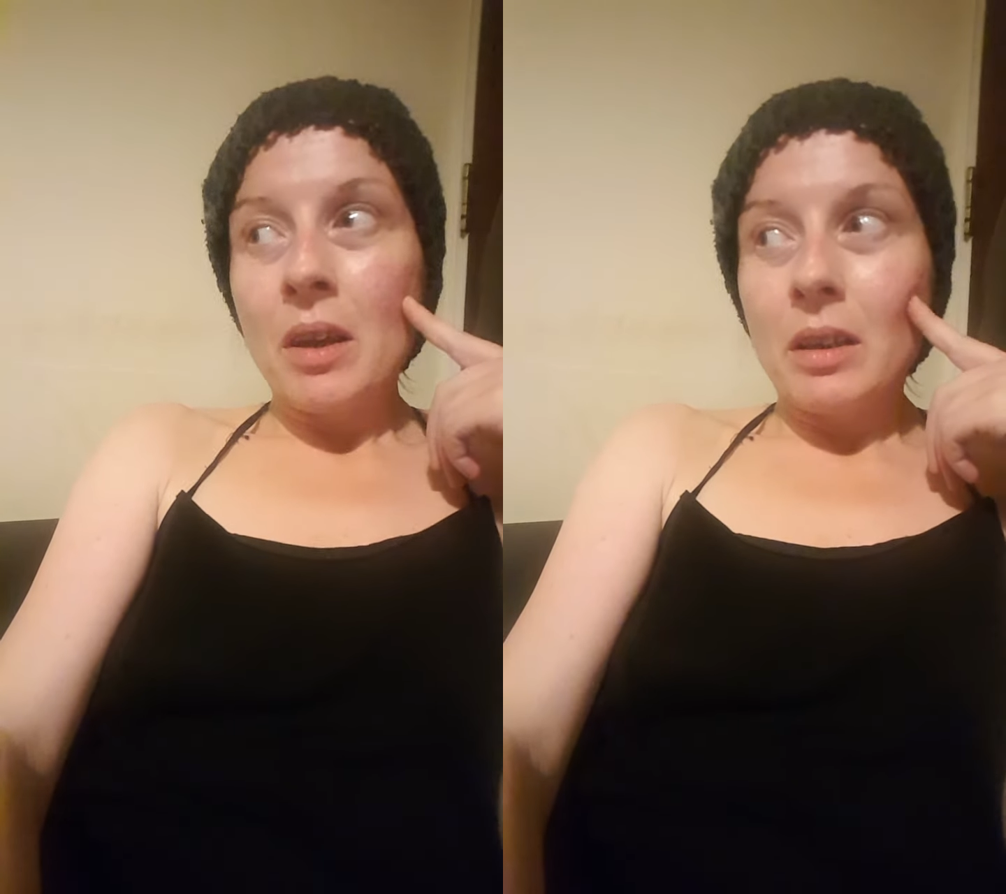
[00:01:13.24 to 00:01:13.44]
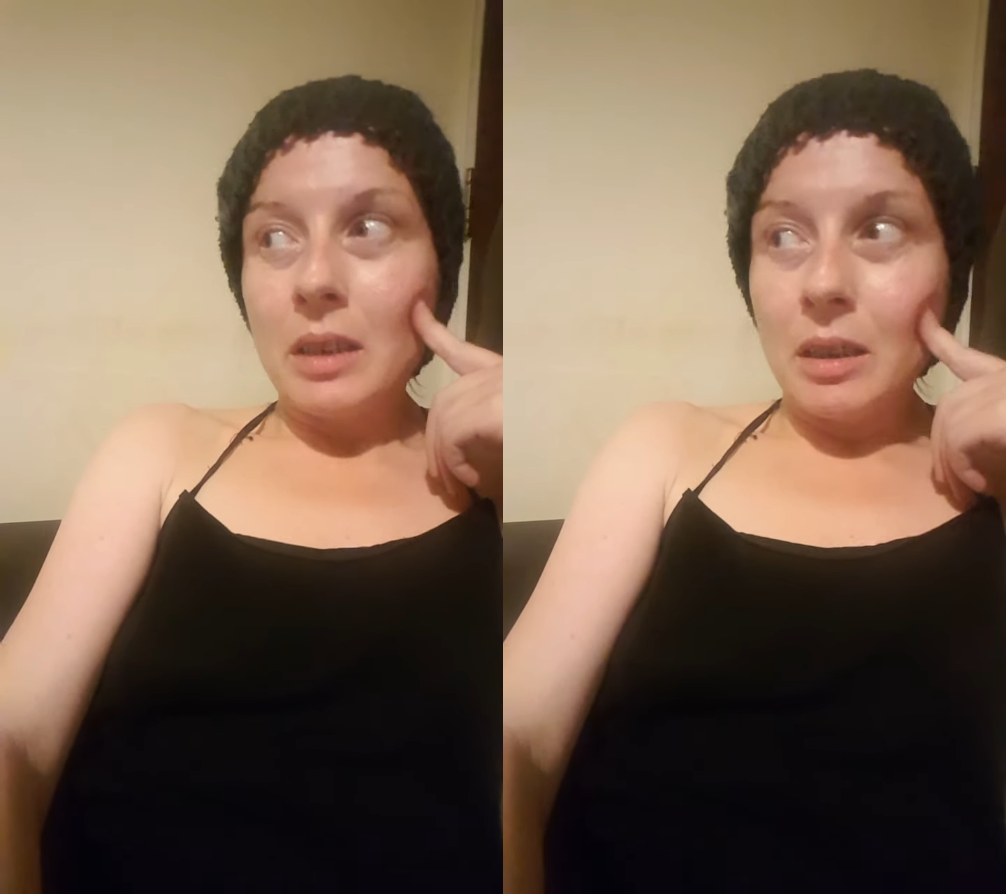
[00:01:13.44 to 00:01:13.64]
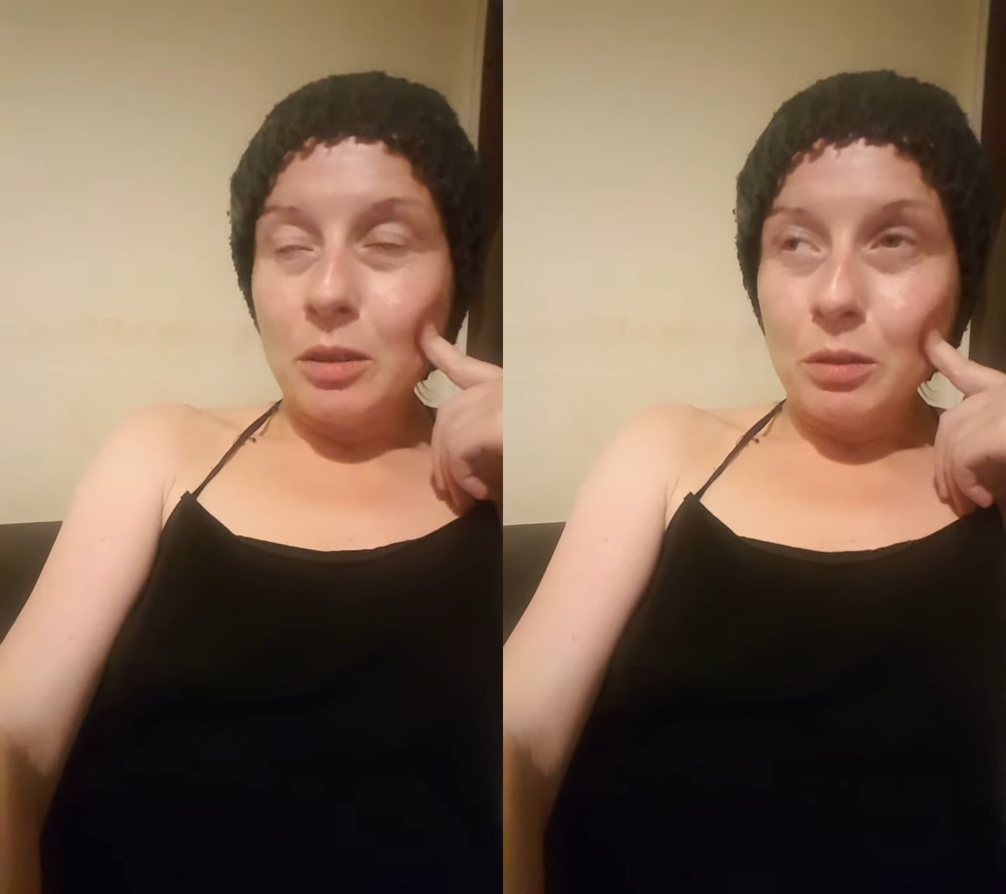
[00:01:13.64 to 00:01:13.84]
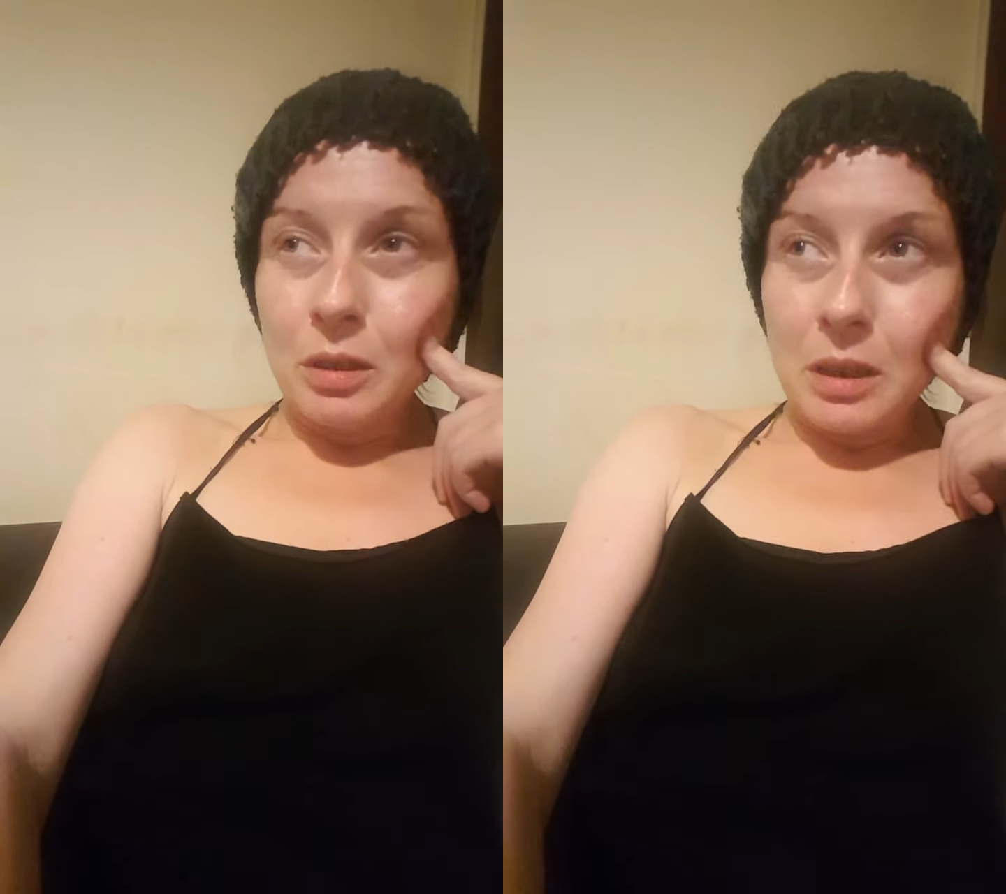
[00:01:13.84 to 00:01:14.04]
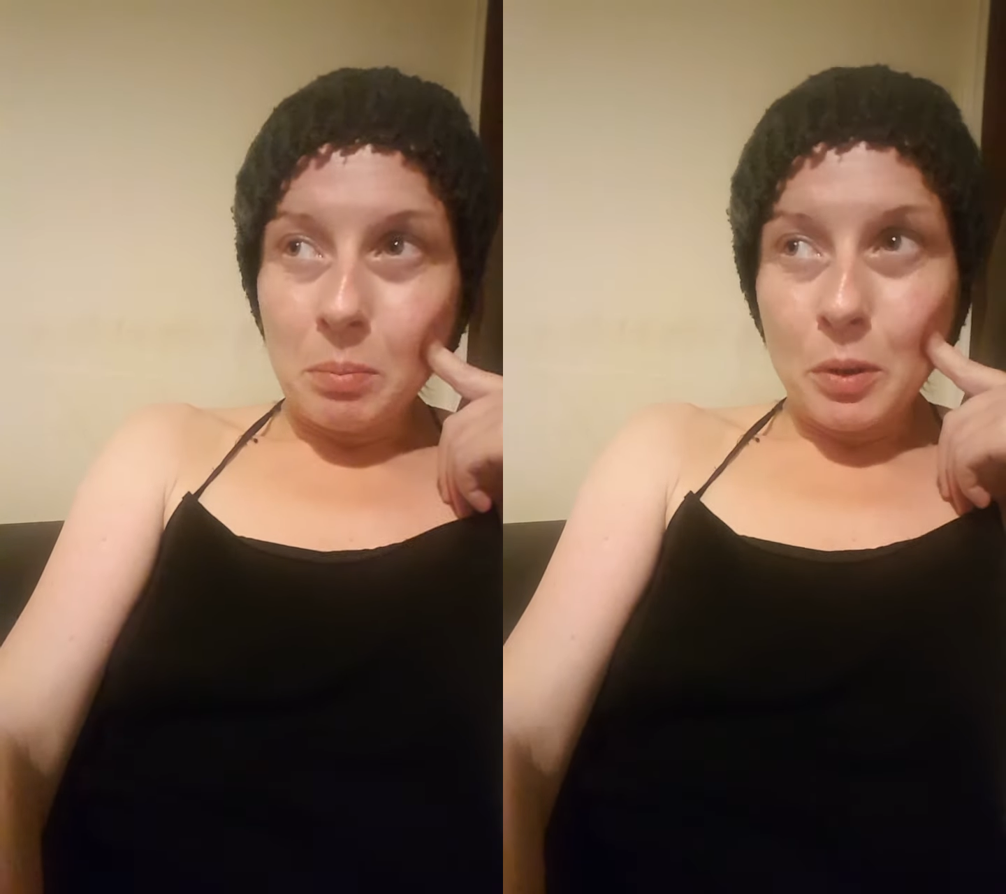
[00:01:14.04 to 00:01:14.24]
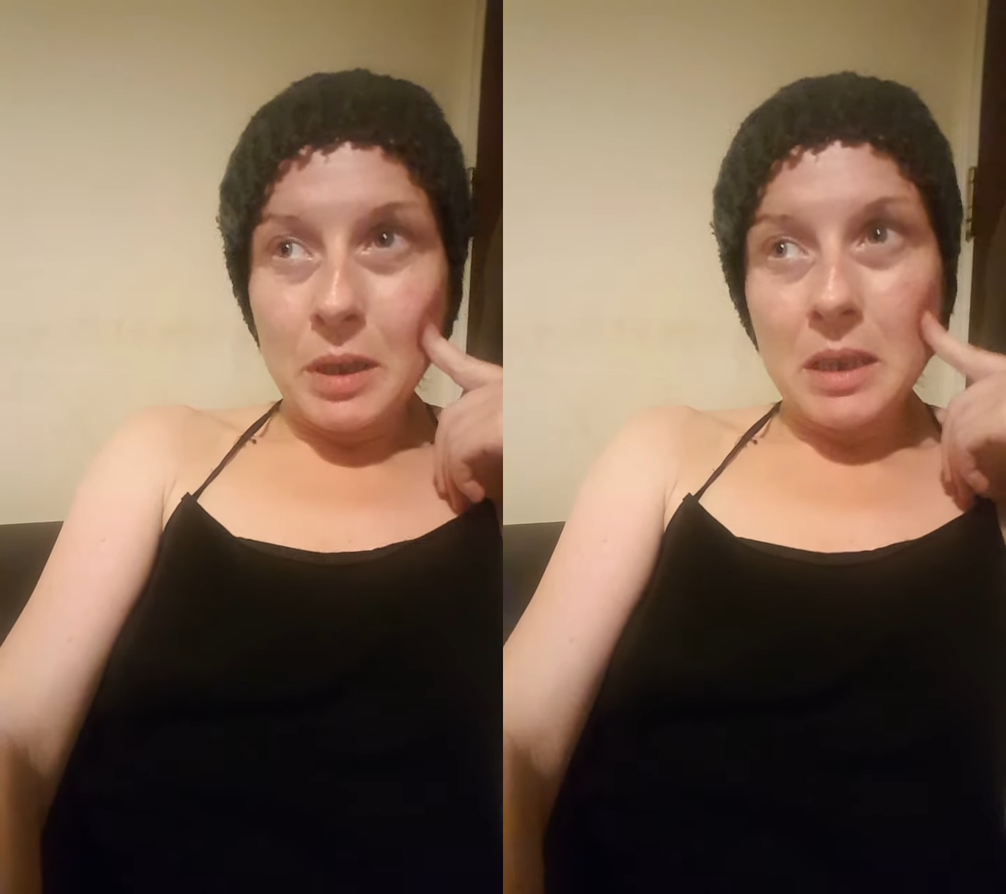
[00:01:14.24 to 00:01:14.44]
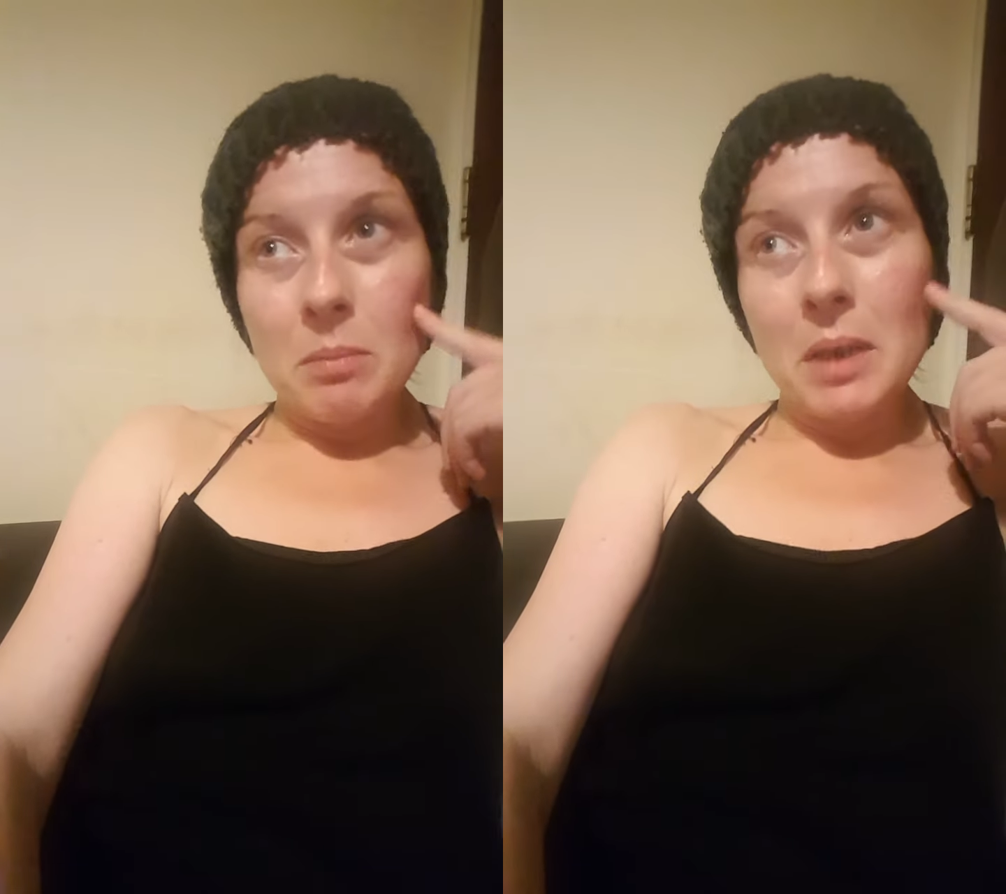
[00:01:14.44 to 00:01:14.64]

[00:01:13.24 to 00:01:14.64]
Now, the point I'm